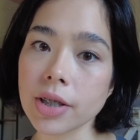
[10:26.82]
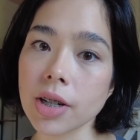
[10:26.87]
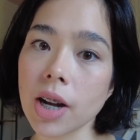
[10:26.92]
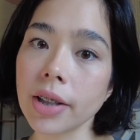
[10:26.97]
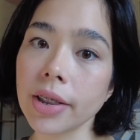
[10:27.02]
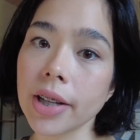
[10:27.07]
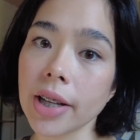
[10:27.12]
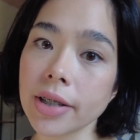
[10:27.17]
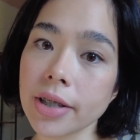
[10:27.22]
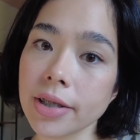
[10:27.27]

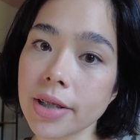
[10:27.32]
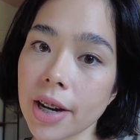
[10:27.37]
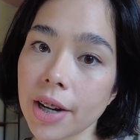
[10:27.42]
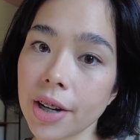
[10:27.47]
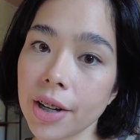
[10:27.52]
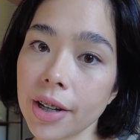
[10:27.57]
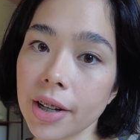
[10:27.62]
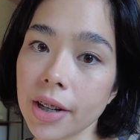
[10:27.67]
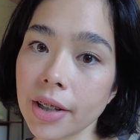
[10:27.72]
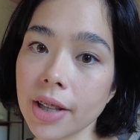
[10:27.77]
not
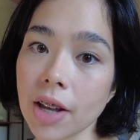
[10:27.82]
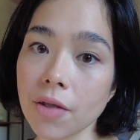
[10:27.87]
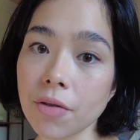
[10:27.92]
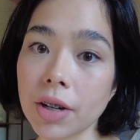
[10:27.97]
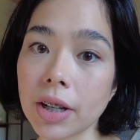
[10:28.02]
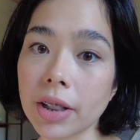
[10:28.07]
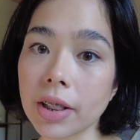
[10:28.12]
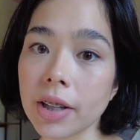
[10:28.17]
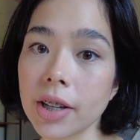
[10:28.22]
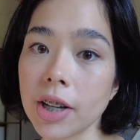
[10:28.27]
necessary.
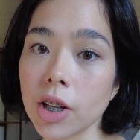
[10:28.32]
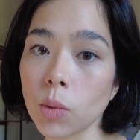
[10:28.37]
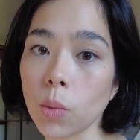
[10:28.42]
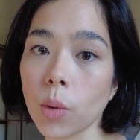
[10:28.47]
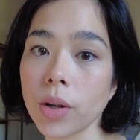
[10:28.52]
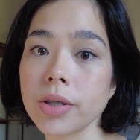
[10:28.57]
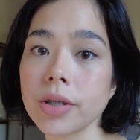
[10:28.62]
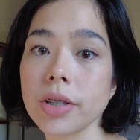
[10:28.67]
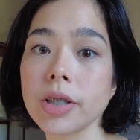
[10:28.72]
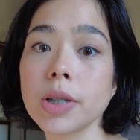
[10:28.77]
Definitely it
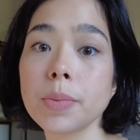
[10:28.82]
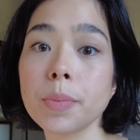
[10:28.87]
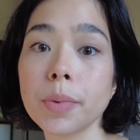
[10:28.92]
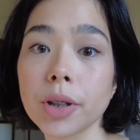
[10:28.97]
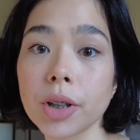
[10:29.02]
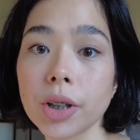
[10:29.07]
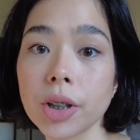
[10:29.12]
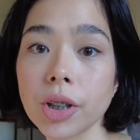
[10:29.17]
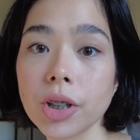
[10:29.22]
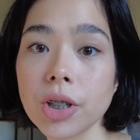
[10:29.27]
was a
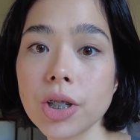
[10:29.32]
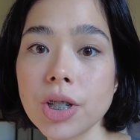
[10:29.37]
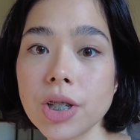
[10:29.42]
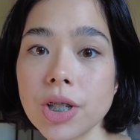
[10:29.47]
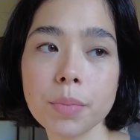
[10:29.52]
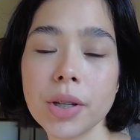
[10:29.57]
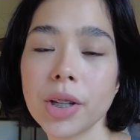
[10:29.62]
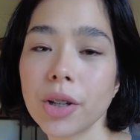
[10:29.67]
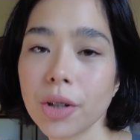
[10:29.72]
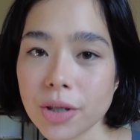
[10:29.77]
splurge
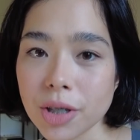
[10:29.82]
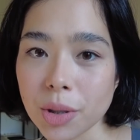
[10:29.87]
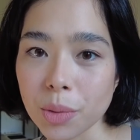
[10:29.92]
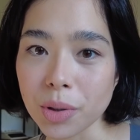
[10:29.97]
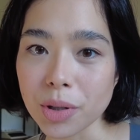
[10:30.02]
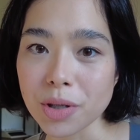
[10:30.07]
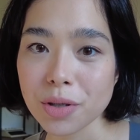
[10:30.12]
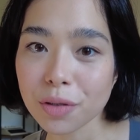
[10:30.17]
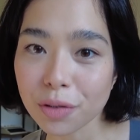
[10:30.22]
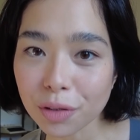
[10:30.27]
because it
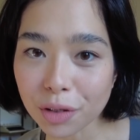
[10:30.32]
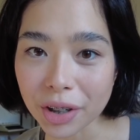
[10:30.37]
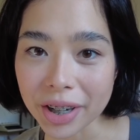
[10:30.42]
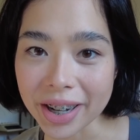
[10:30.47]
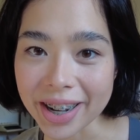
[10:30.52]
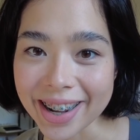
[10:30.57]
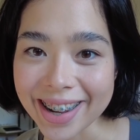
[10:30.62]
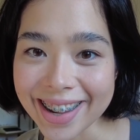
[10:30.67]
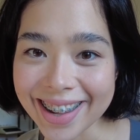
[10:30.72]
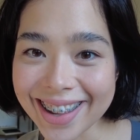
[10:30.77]
was
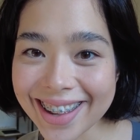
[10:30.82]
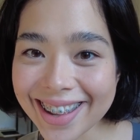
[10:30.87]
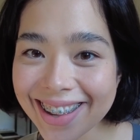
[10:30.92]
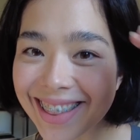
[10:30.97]
free.